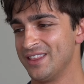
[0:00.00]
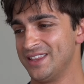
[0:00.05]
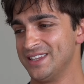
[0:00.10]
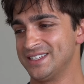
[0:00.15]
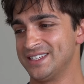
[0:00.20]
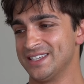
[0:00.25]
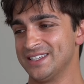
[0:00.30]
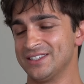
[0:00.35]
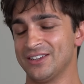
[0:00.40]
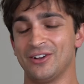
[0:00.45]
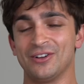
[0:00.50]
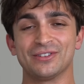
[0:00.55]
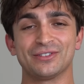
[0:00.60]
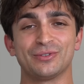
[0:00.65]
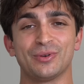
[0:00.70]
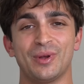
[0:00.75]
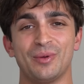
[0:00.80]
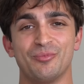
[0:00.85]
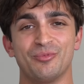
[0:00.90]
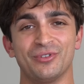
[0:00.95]
this is
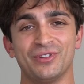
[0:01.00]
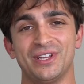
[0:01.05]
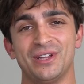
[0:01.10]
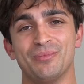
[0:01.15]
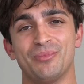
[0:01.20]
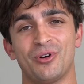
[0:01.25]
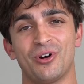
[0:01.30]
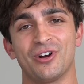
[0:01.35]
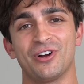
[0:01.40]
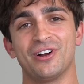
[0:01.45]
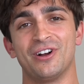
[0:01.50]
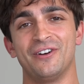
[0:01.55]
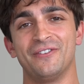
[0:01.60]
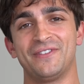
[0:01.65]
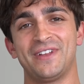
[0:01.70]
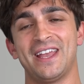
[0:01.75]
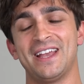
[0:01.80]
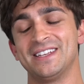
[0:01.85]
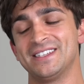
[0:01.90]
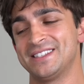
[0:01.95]
also a brilliant part
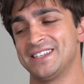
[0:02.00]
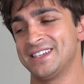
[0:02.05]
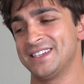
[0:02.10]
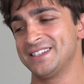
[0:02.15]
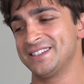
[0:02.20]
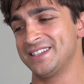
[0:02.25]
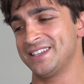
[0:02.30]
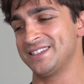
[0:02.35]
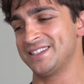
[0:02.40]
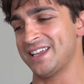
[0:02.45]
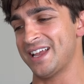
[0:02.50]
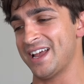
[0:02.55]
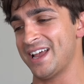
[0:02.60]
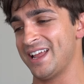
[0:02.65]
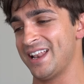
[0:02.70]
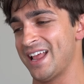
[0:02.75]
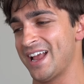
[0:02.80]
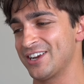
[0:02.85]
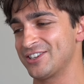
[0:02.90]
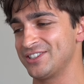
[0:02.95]
of cases is
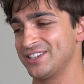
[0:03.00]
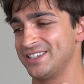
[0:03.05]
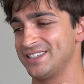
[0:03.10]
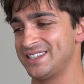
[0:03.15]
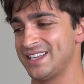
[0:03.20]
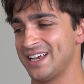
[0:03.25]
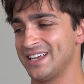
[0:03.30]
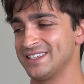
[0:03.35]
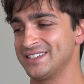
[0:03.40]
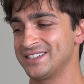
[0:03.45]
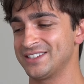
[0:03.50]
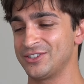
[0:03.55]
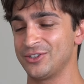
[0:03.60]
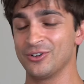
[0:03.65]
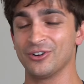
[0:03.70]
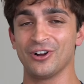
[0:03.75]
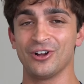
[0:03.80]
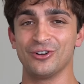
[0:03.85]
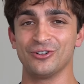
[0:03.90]
that it actually tests your